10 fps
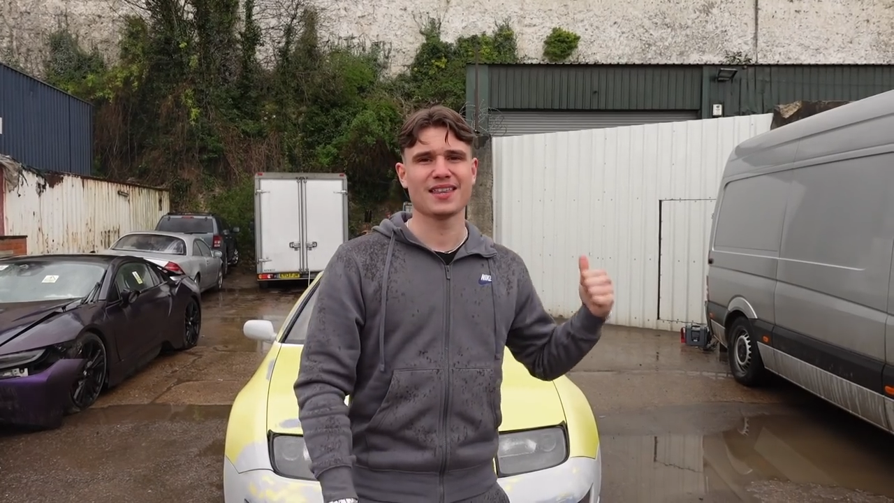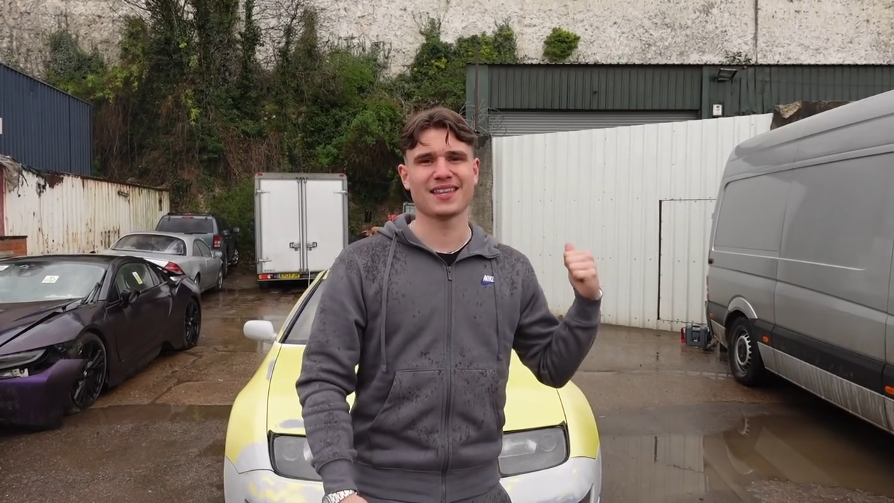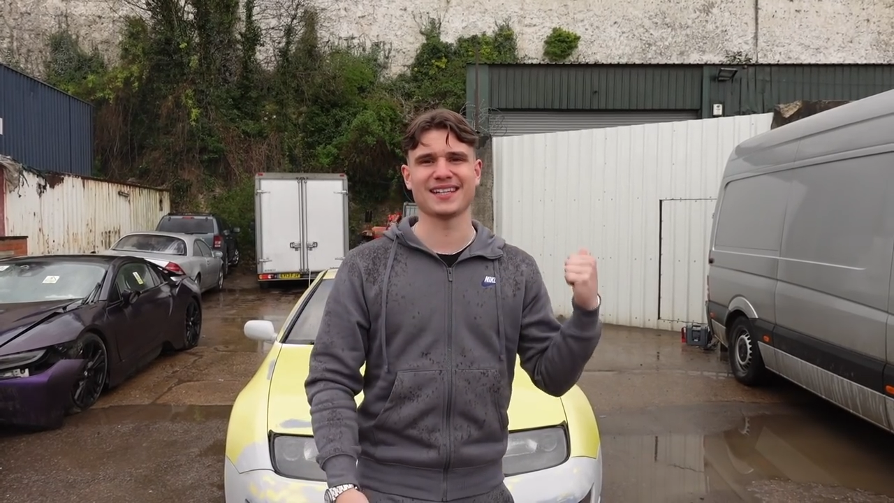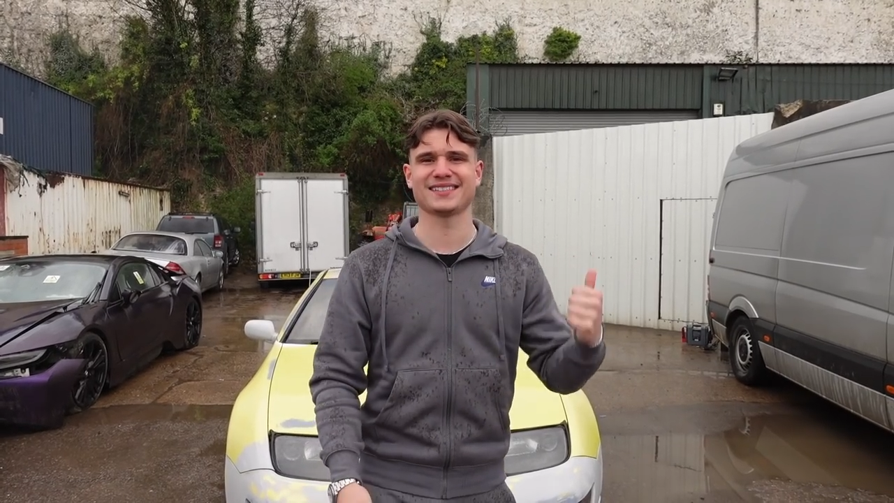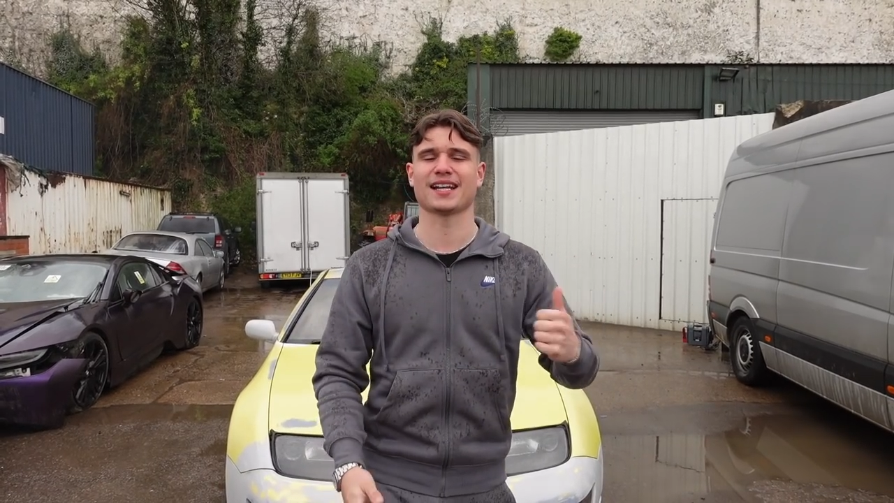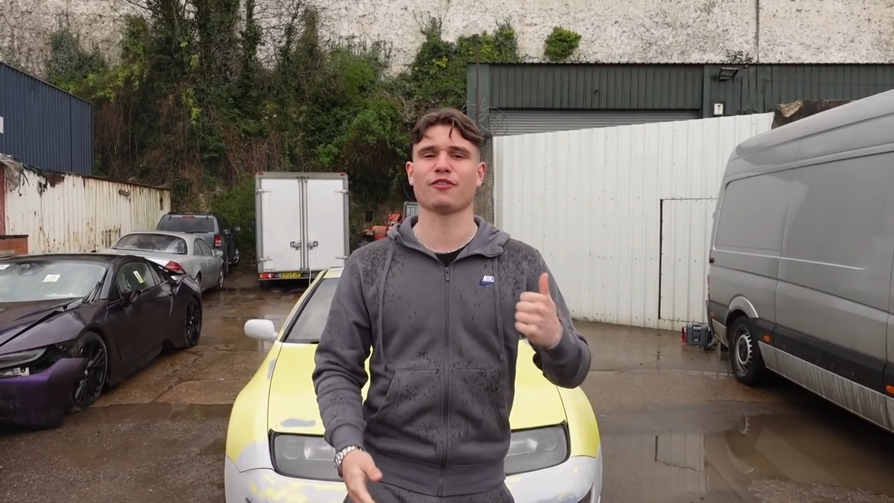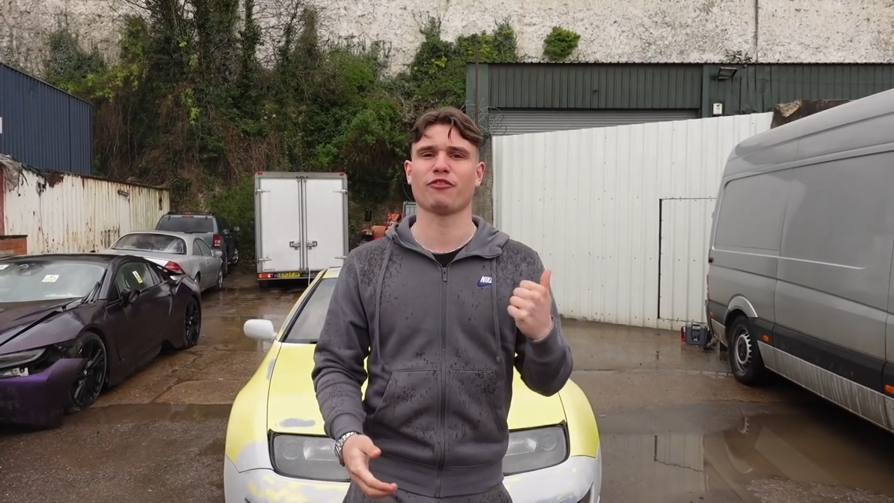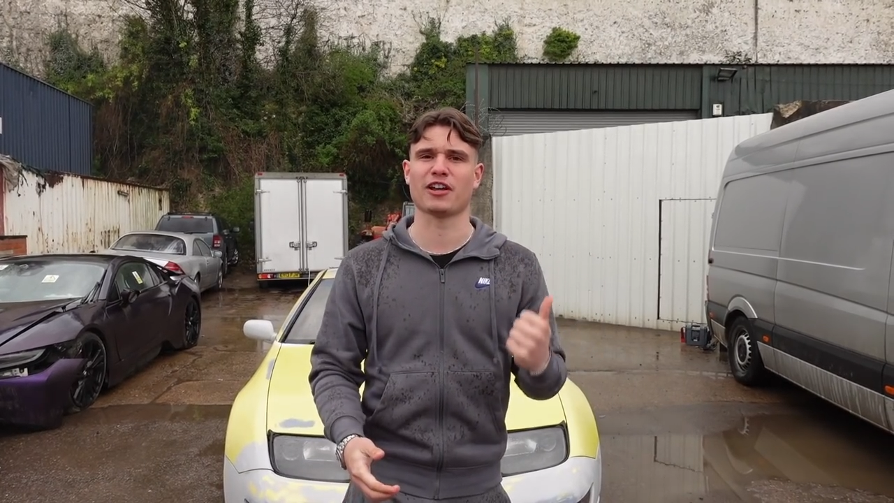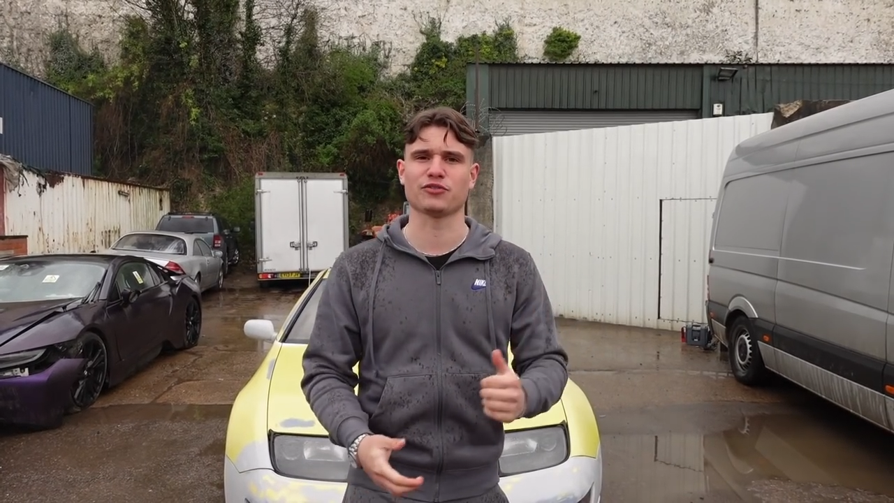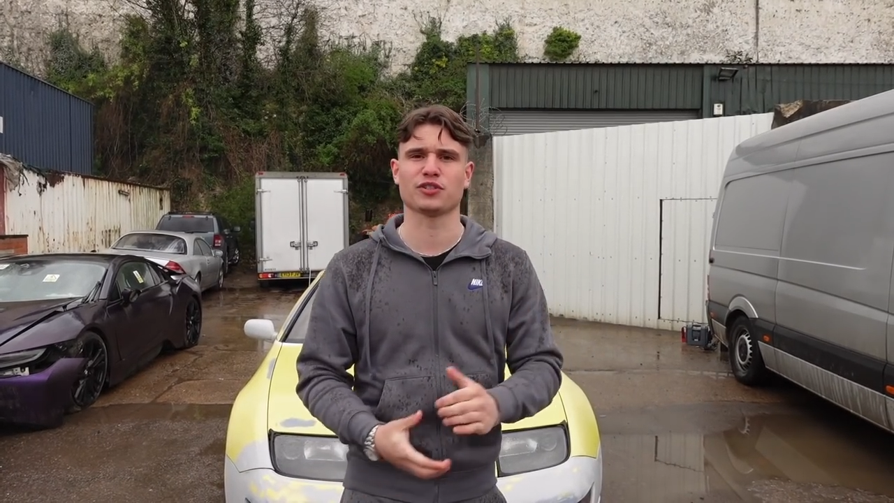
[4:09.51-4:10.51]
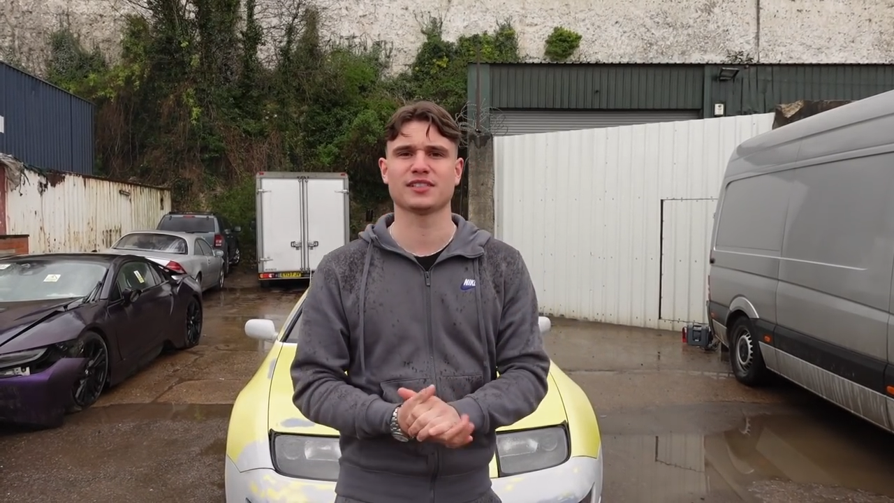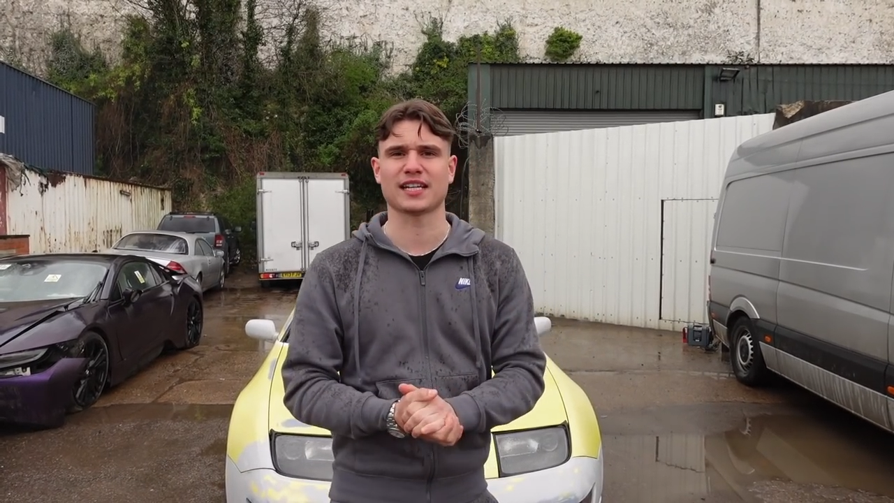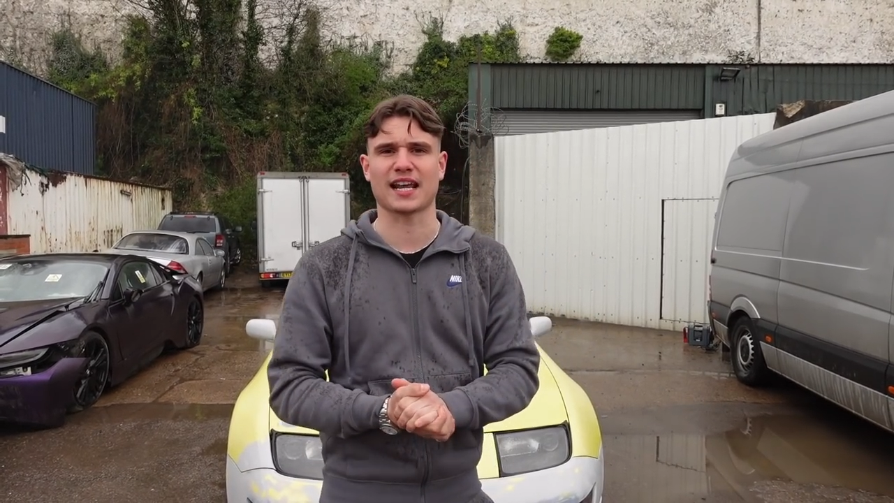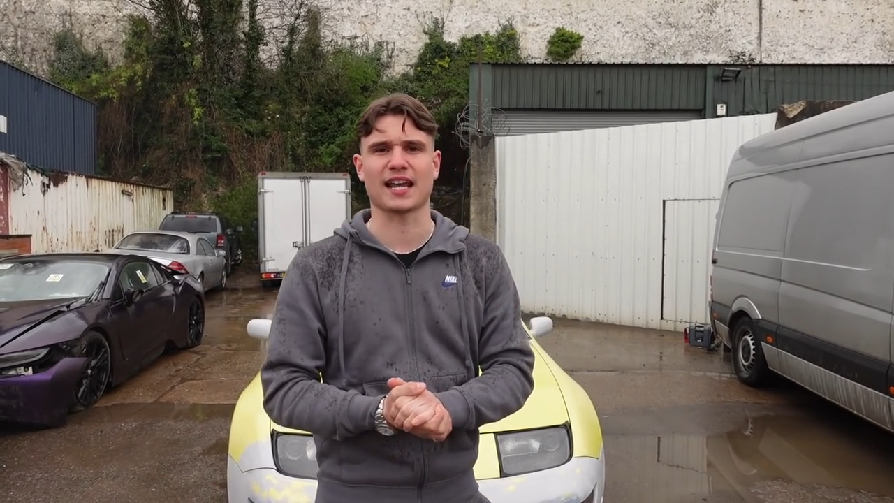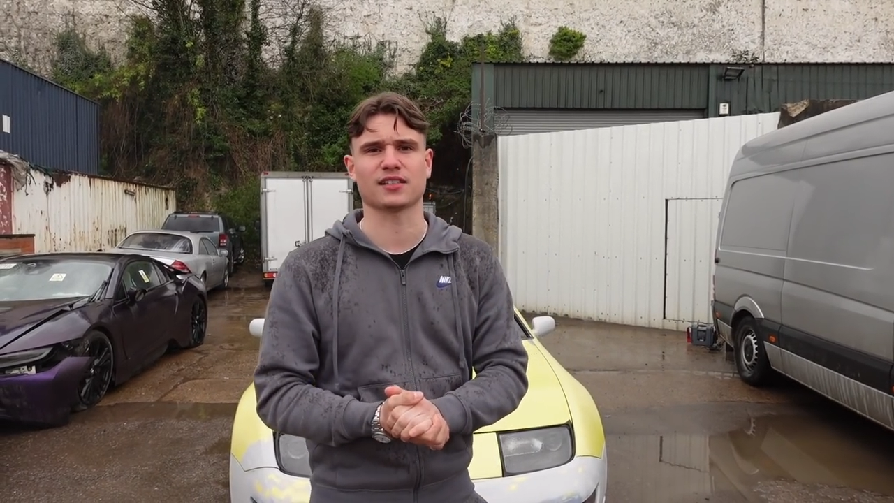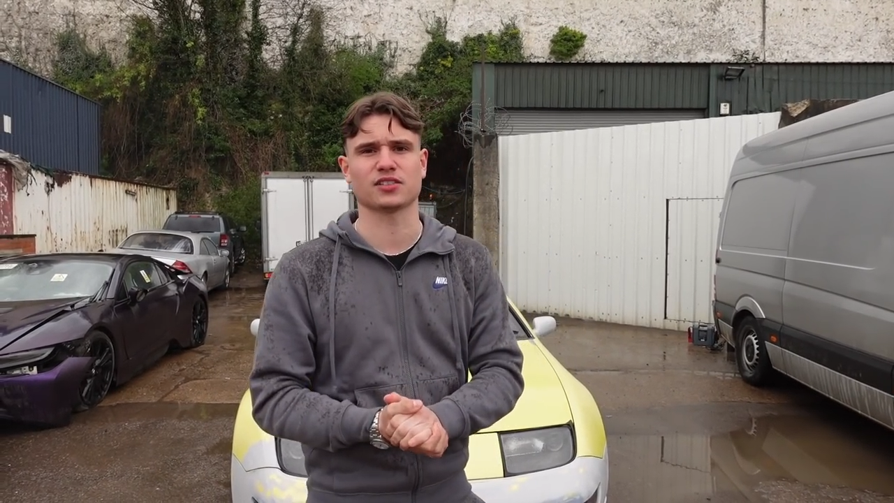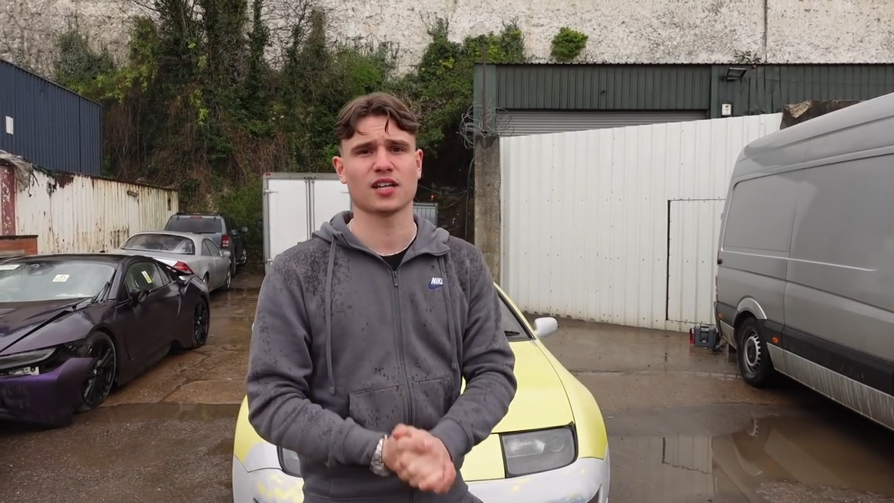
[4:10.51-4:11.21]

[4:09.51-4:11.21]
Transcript: the Nissan 300ZX